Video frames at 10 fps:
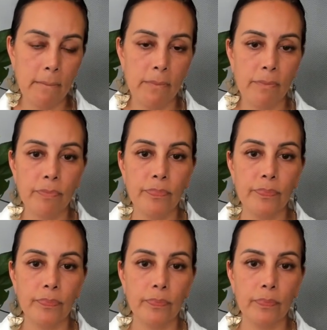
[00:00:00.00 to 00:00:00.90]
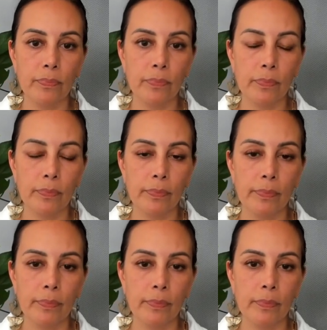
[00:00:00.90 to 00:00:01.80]

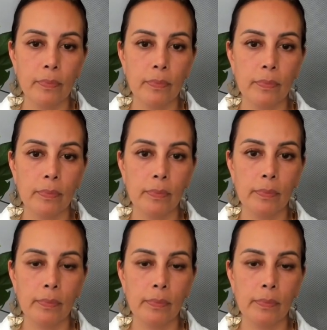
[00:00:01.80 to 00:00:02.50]
[no speech]